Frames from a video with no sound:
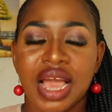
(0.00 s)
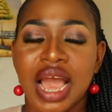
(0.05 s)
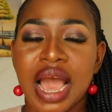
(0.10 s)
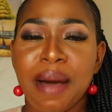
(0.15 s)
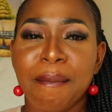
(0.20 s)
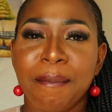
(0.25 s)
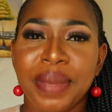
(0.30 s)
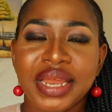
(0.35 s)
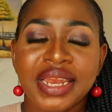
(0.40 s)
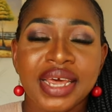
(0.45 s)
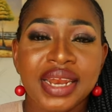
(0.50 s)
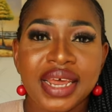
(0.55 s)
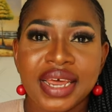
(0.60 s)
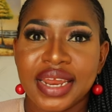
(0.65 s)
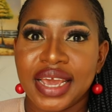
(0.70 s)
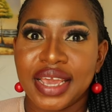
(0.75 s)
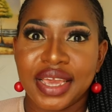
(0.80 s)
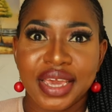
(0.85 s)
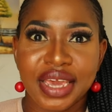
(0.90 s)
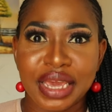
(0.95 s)
I'm better than
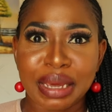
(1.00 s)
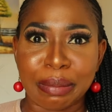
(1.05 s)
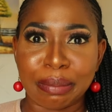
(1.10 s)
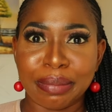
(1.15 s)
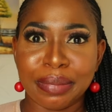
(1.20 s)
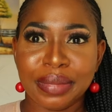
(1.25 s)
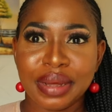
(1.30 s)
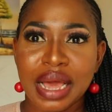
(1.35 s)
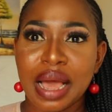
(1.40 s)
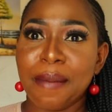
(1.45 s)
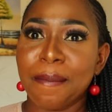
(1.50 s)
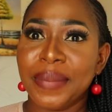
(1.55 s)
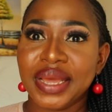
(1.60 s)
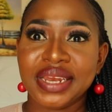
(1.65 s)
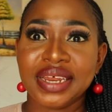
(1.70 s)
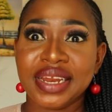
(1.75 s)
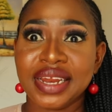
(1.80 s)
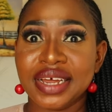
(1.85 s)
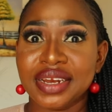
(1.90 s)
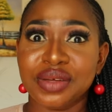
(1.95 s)
I came. I'm
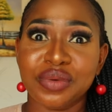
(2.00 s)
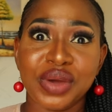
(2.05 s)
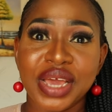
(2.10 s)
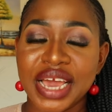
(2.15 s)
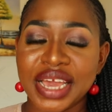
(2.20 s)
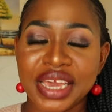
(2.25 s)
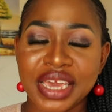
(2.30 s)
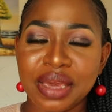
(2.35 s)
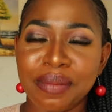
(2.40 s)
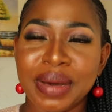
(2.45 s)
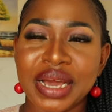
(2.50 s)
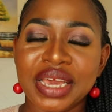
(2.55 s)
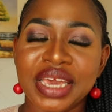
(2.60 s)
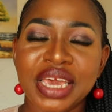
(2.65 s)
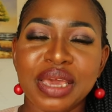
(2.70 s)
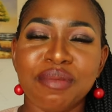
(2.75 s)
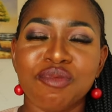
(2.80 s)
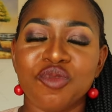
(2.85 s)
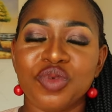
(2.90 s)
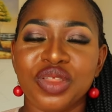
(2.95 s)
better than the way I came. I
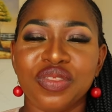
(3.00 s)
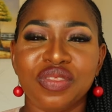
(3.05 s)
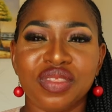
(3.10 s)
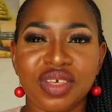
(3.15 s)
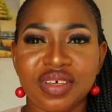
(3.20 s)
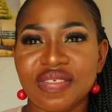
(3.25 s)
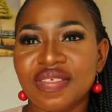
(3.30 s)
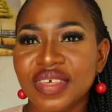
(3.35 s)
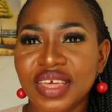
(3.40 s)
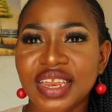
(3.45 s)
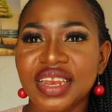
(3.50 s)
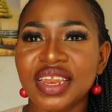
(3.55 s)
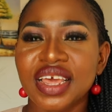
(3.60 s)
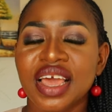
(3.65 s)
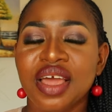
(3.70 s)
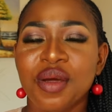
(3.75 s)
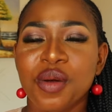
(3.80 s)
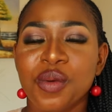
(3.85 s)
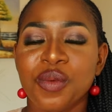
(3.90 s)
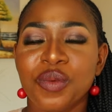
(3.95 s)
came with nothing.
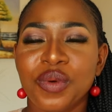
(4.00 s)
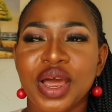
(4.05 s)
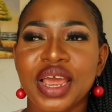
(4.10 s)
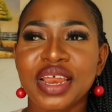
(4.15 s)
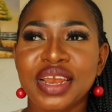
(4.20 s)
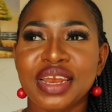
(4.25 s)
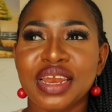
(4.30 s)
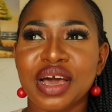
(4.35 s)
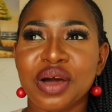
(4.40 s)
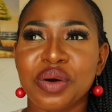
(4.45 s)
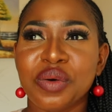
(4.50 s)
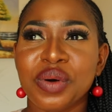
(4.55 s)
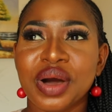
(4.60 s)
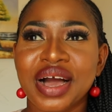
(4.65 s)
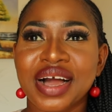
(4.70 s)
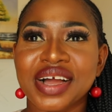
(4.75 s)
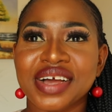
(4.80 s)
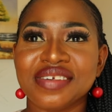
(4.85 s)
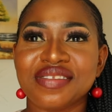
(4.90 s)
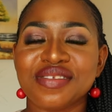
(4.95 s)
Right now,
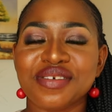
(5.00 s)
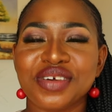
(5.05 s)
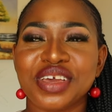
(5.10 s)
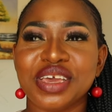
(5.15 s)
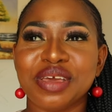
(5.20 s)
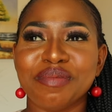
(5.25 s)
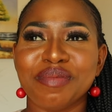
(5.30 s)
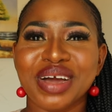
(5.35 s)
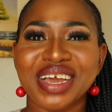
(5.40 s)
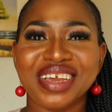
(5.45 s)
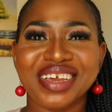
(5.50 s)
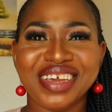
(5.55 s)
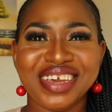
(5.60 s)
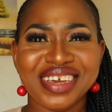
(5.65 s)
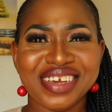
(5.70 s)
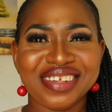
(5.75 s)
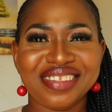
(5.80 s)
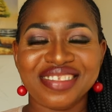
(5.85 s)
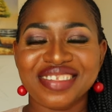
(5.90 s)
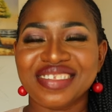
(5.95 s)
I can say, okay, my
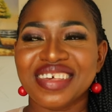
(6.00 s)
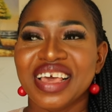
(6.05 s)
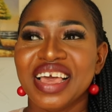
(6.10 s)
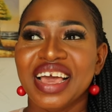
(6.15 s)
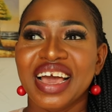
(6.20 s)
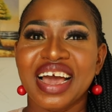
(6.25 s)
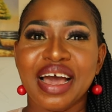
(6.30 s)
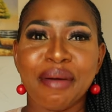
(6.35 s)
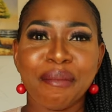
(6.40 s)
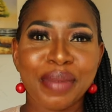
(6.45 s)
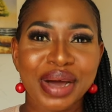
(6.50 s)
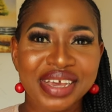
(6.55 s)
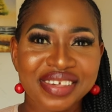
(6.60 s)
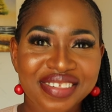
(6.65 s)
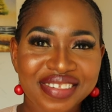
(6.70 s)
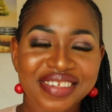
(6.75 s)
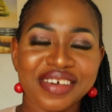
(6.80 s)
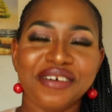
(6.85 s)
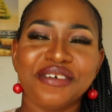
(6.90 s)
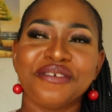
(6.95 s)
kids and
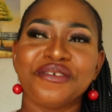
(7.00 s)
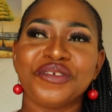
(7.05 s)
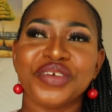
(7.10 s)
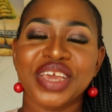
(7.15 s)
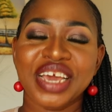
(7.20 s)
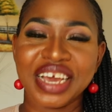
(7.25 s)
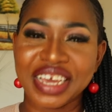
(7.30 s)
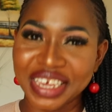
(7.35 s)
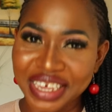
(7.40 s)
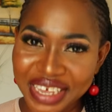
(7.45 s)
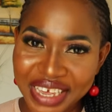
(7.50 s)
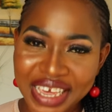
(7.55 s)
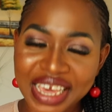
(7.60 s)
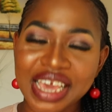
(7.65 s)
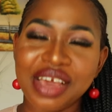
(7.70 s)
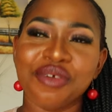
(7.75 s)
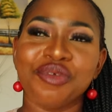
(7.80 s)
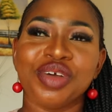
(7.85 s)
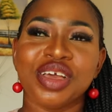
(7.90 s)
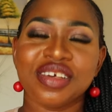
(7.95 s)
myself, we are
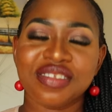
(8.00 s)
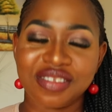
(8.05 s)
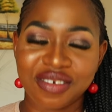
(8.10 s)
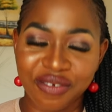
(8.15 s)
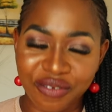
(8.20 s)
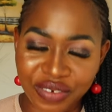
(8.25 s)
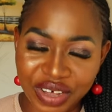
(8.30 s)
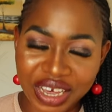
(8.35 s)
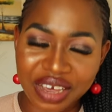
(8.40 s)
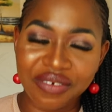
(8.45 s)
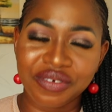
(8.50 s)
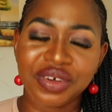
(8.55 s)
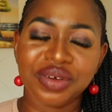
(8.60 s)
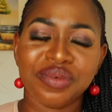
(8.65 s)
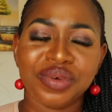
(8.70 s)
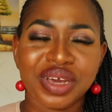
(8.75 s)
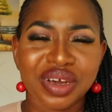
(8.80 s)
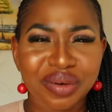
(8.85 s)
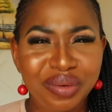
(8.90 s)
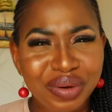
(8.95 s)
here, we are
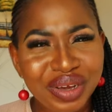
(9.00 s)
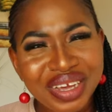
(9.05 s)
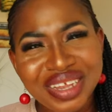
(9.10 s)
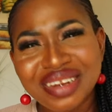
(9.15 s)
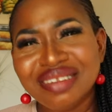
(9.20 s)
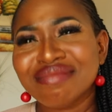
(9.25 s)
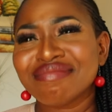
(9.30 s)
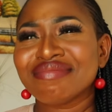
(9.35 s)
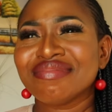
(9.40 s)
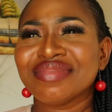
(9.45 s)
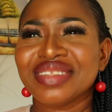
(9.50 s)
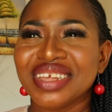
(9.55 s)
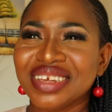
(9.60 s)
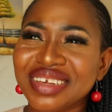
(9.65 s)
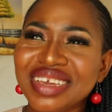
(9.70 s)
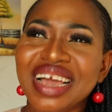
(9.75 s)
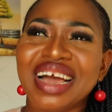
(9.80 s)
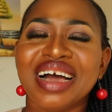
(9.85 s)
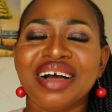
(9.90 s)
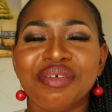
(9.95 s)
surviving, we are going.
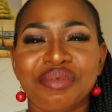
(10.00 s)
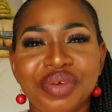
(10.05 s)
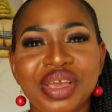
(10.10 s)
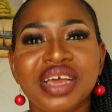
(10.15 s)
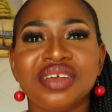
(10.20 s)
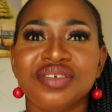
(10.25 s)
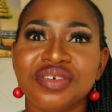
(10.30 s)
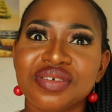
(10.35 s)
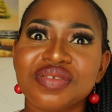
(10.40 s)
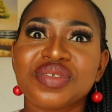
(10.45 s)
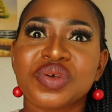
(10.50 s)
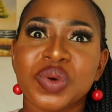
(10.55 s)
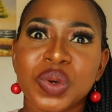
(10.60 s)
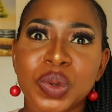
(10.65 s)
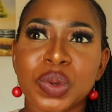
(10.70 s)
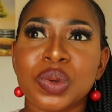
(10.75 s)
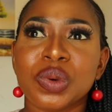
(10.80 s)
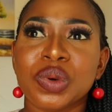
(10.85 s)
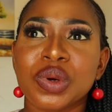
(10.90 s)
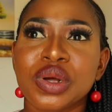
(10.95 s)
Yeah, we are just
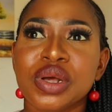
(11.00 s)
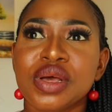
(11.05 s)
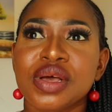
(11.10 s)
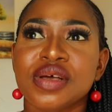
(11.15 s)
cool.